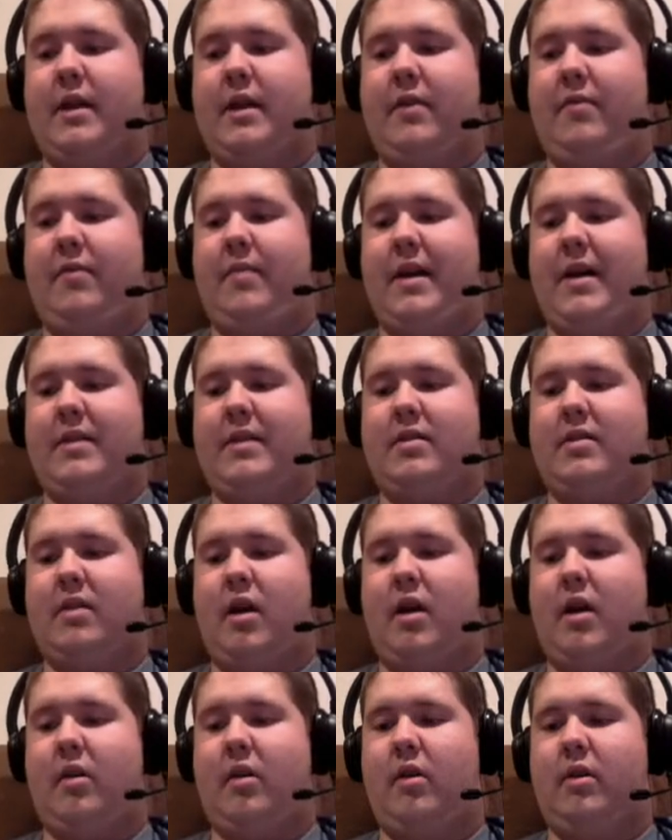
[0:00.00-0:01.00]
of Master
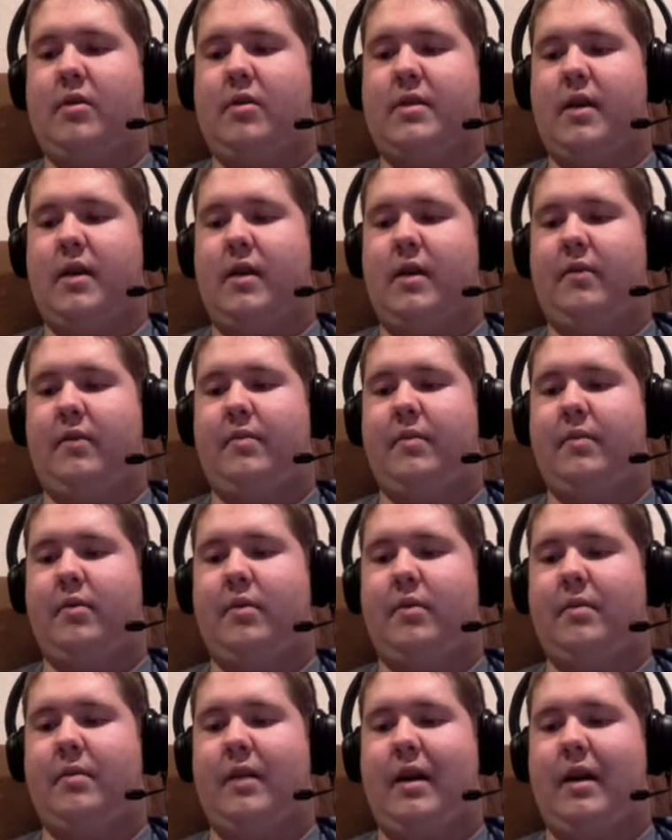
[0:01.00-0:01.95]
Argos of Mer.